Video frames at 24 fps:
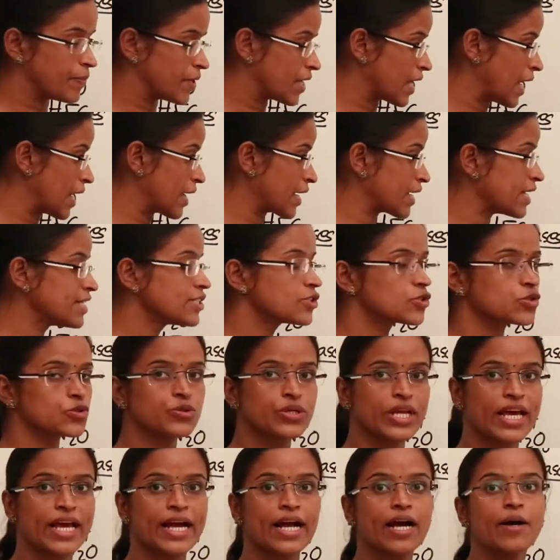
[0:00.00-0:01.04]
countries to
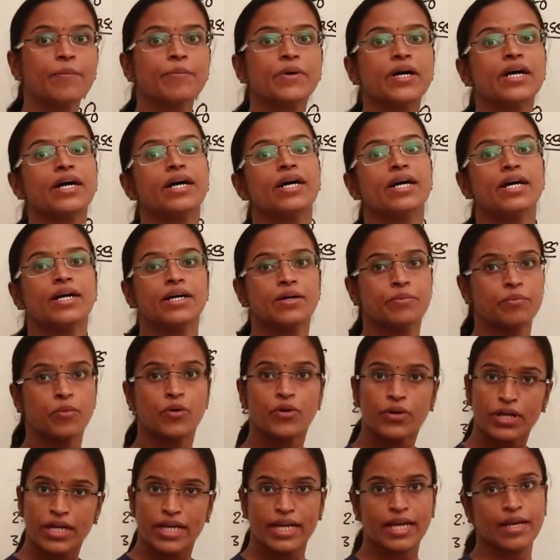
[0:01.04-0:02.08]
take up
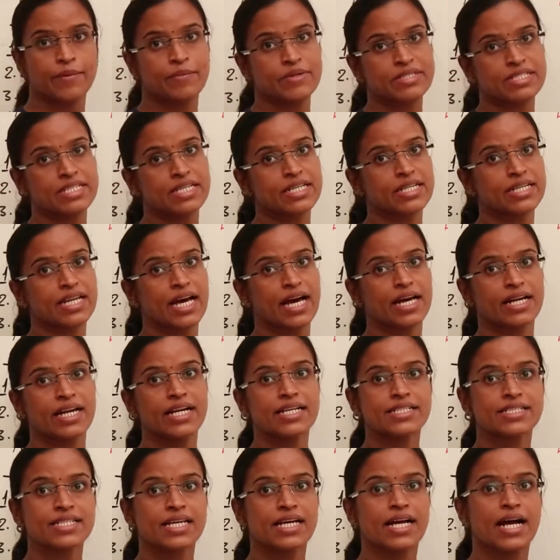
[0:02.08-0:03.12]
more emission
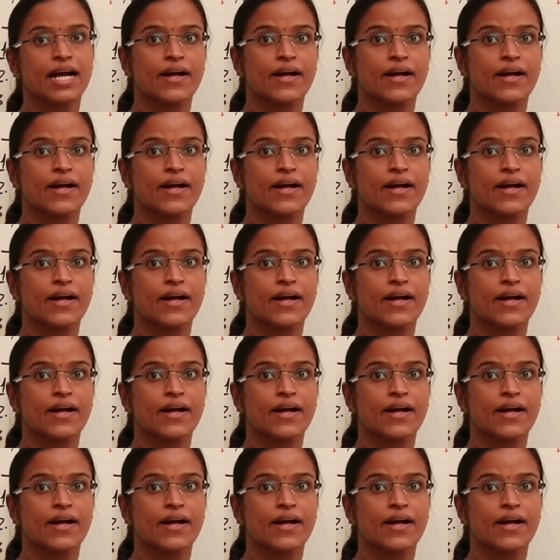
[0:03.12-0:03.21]
targets